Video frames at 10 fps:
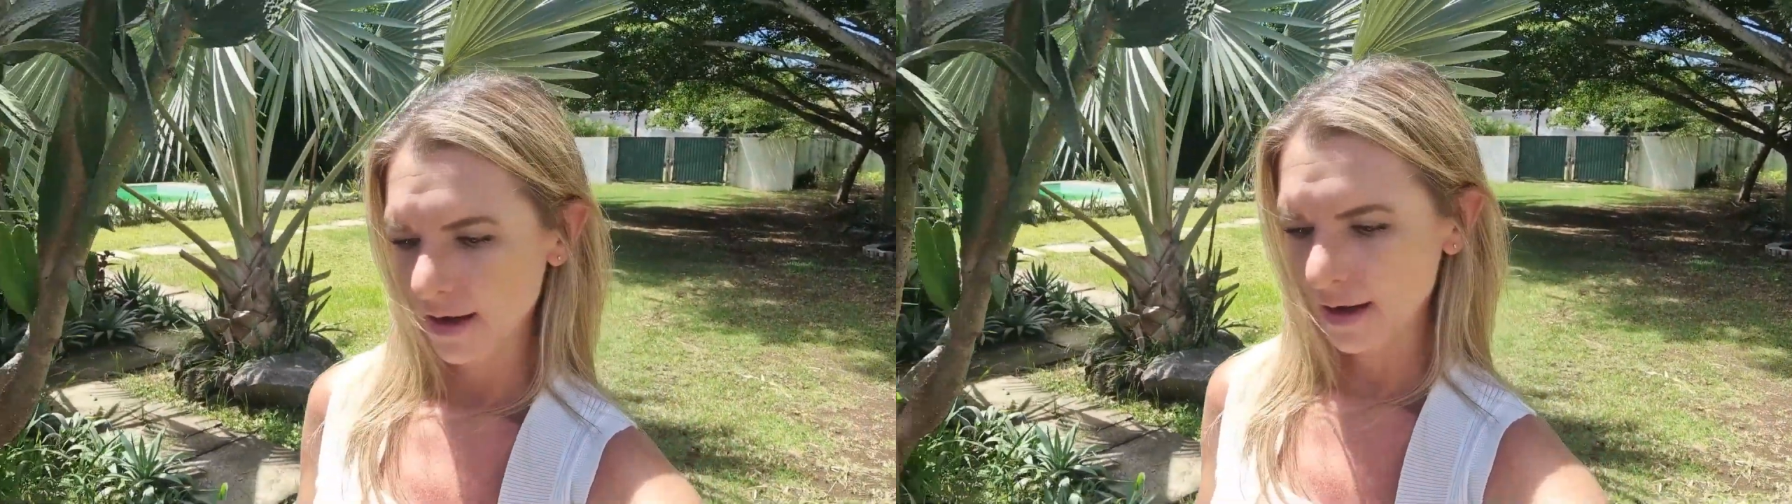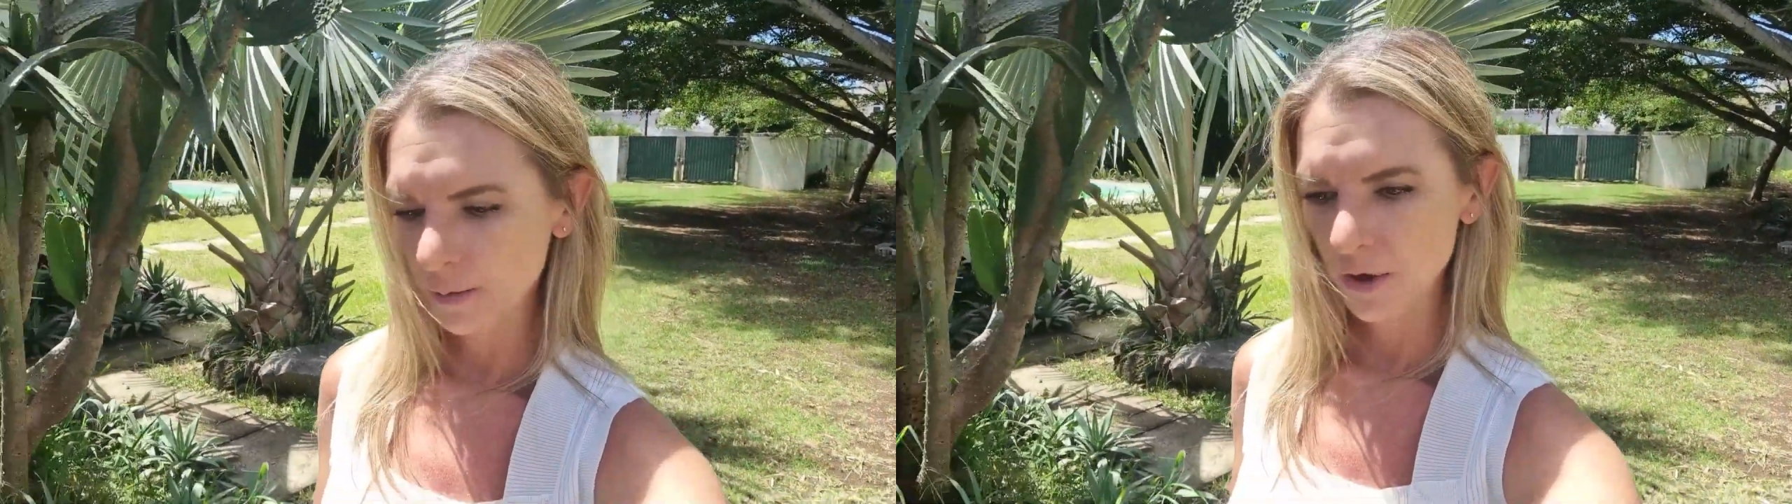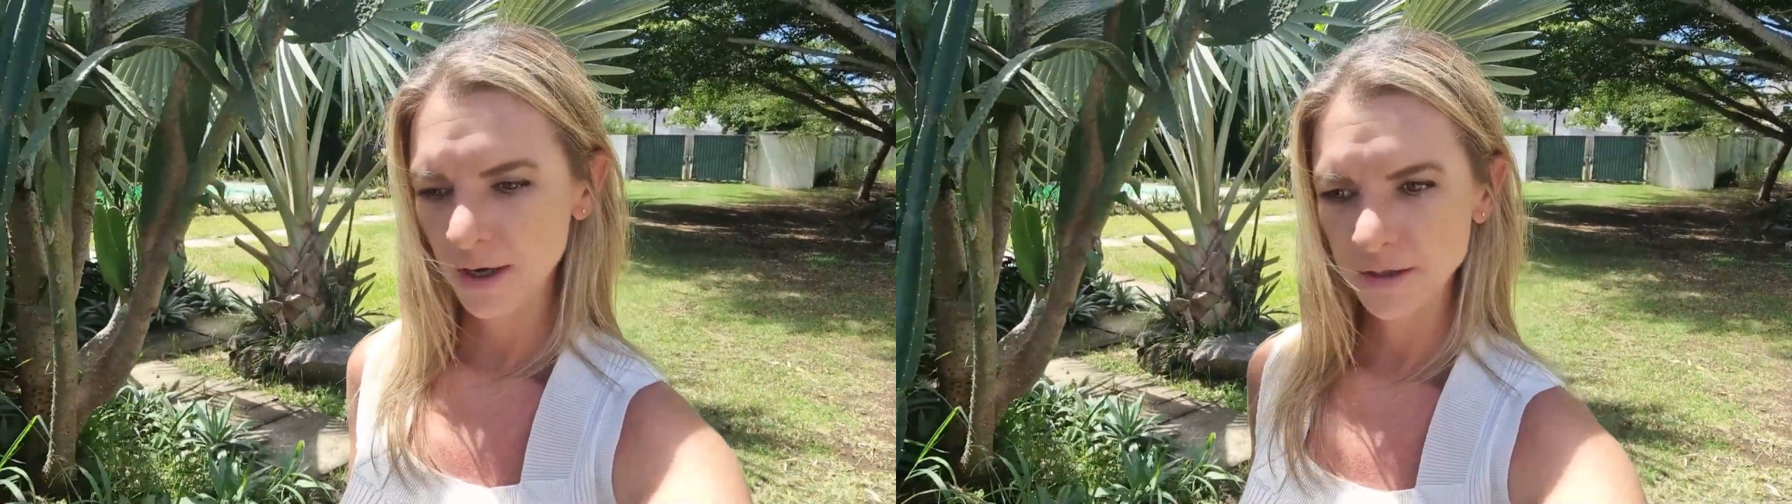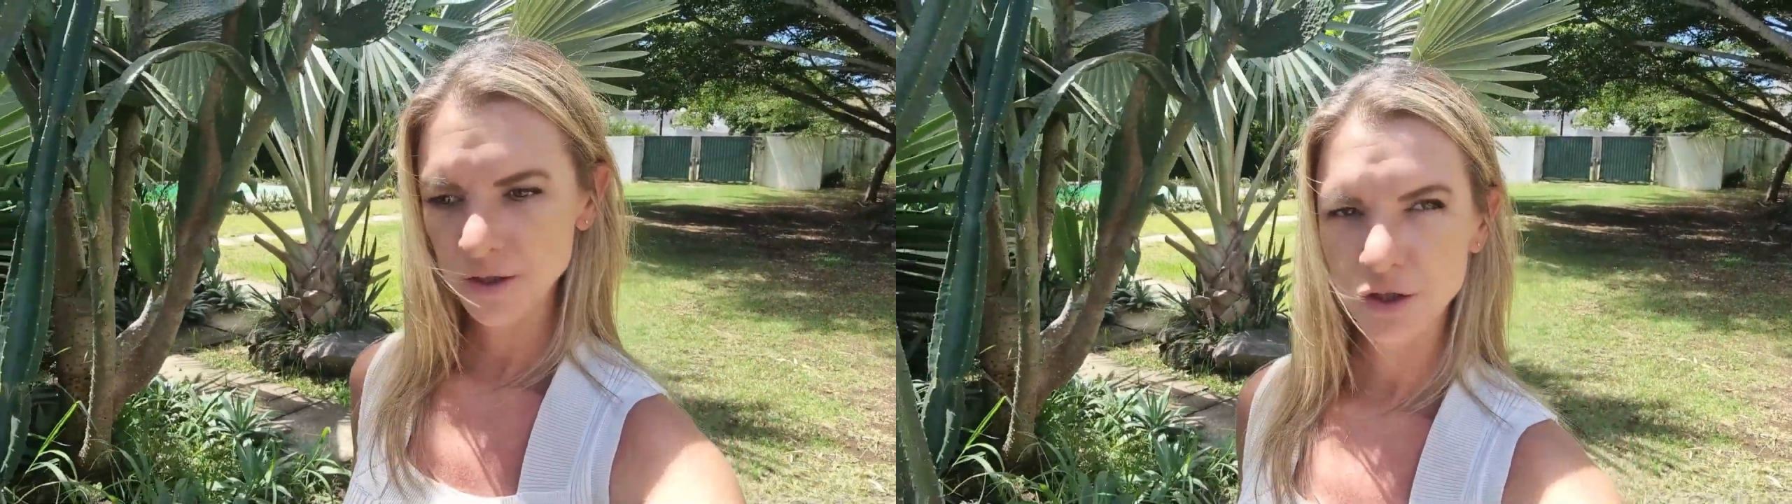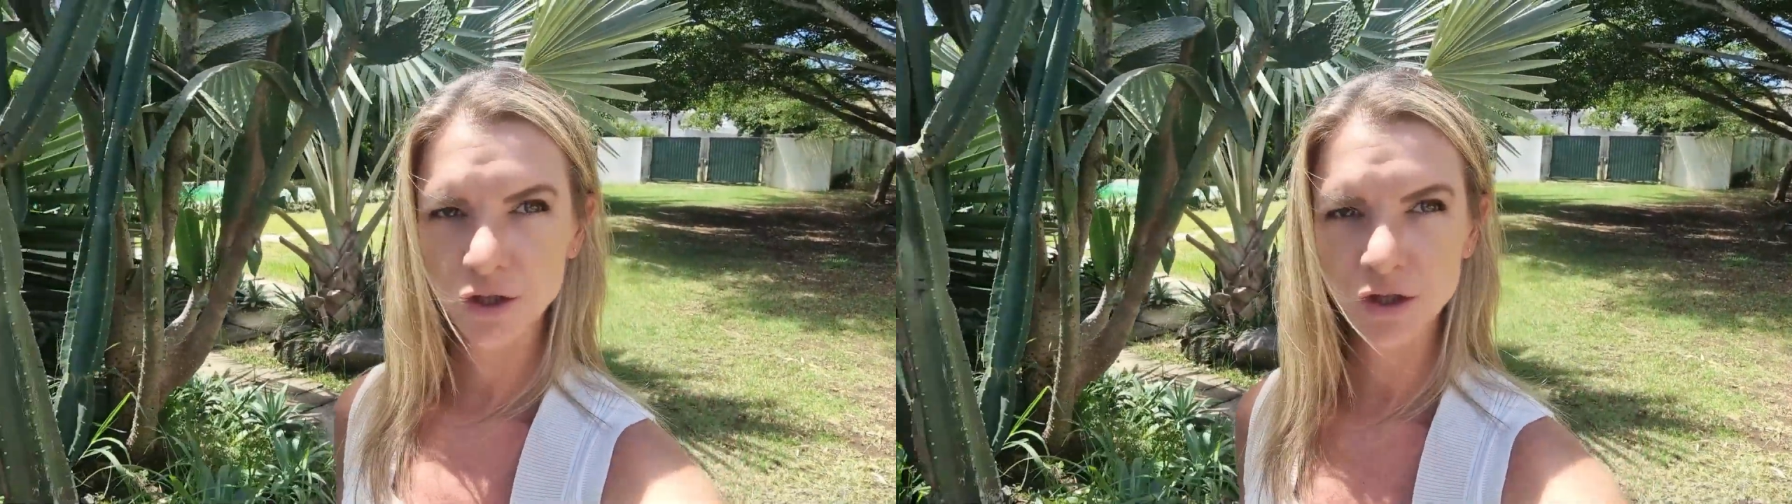I'm going
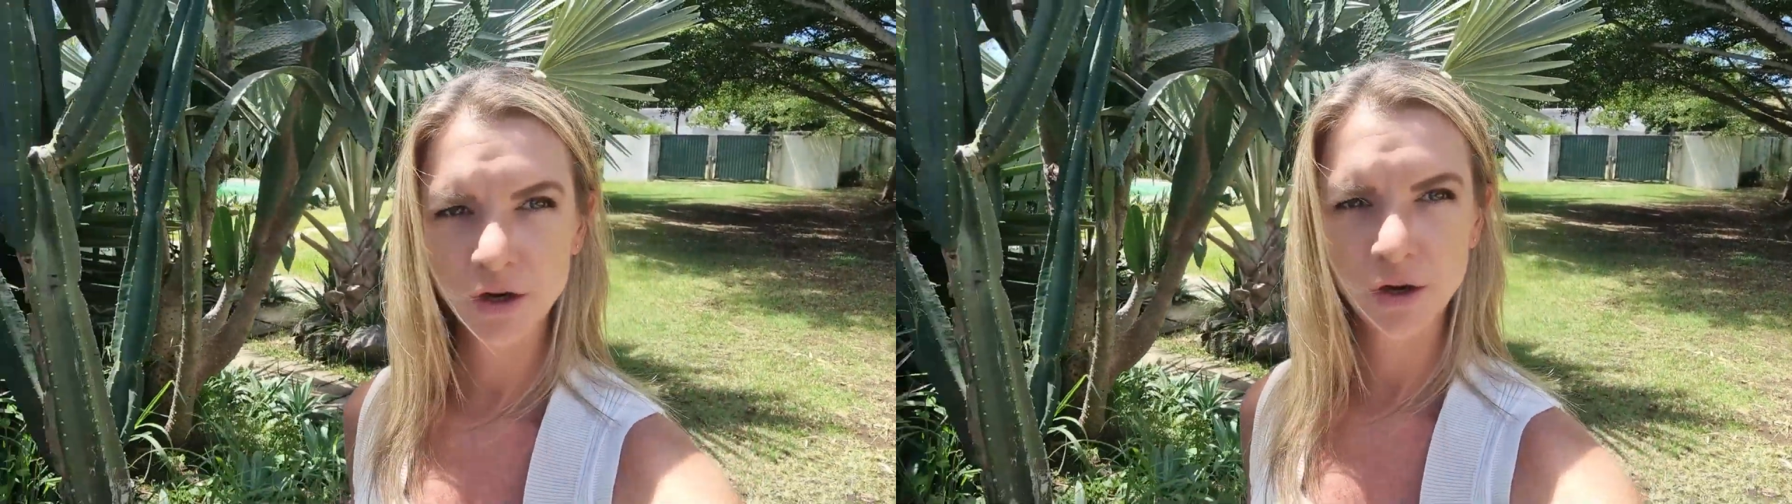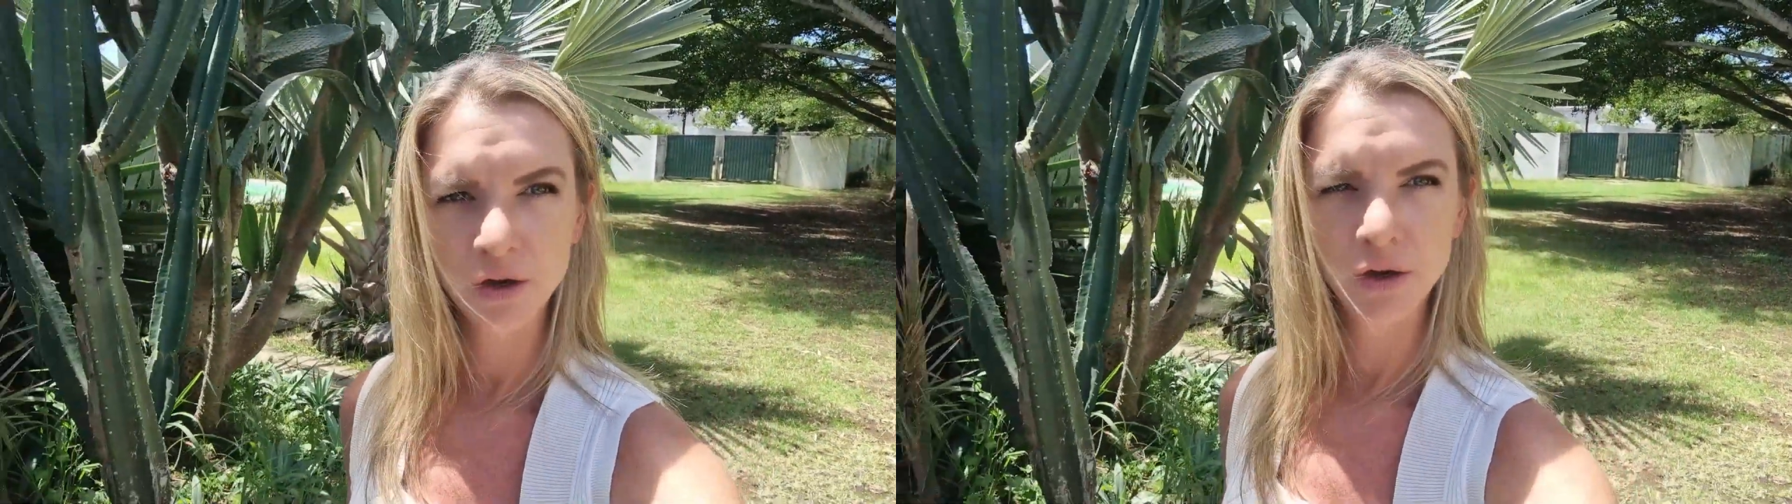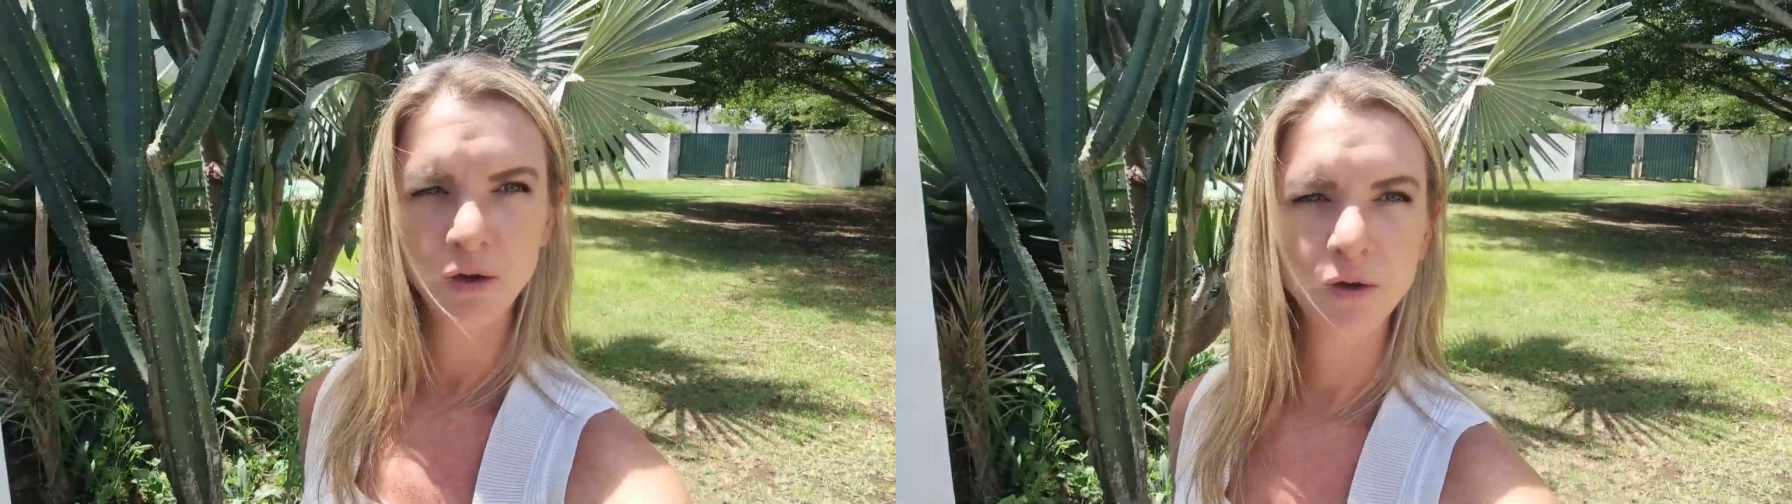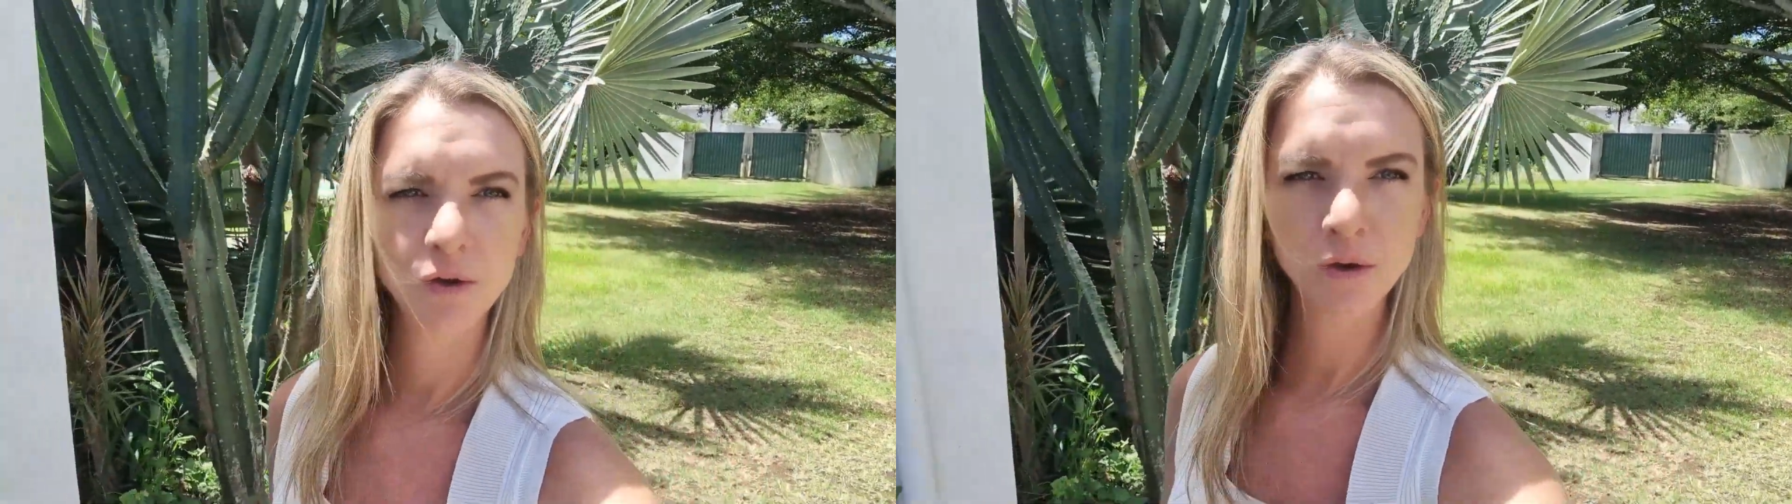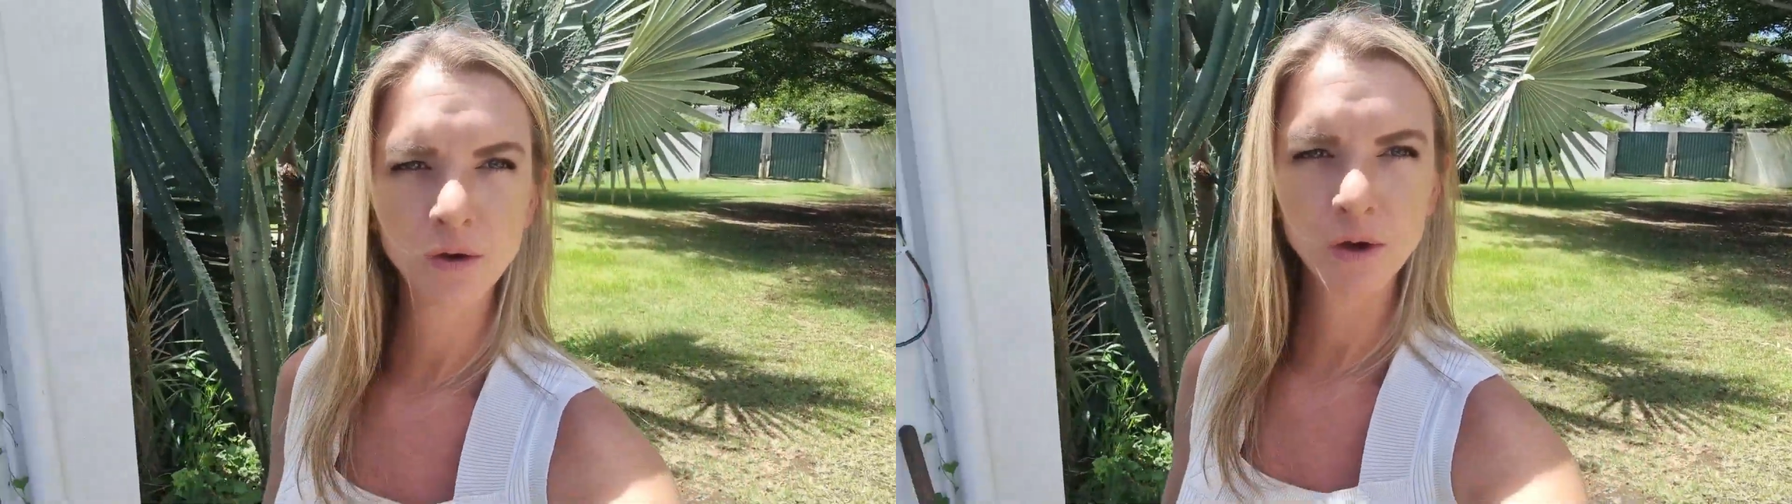to show
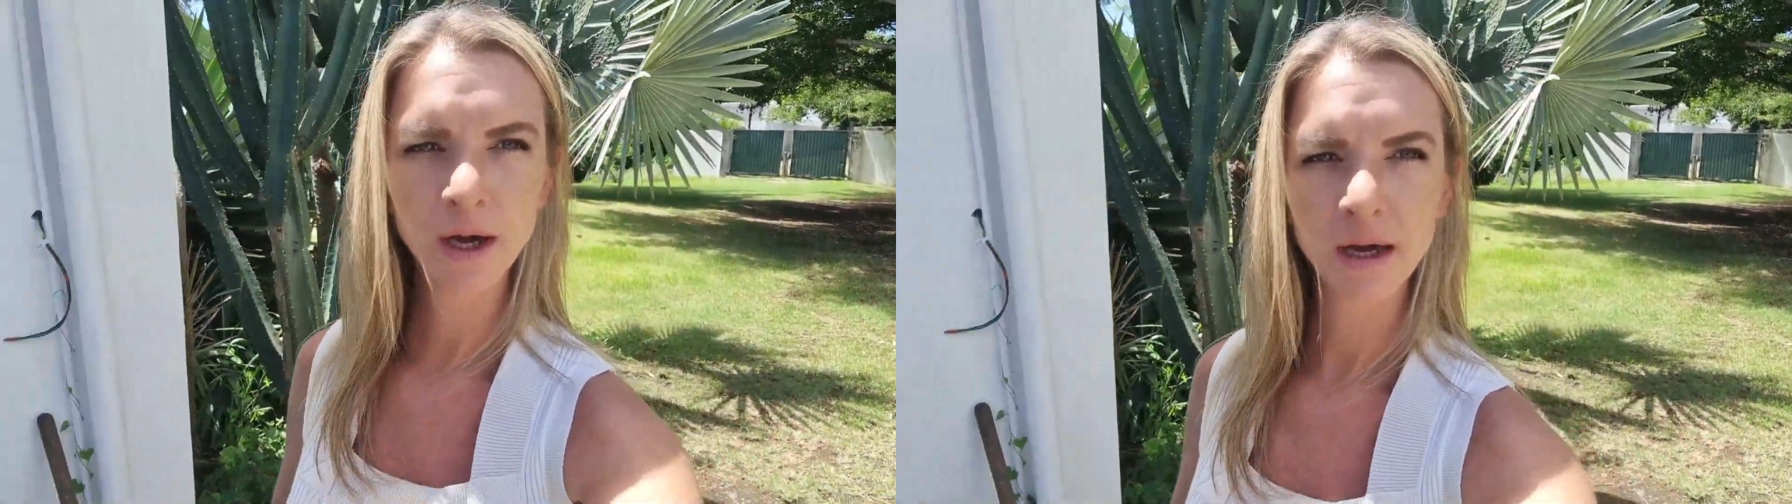you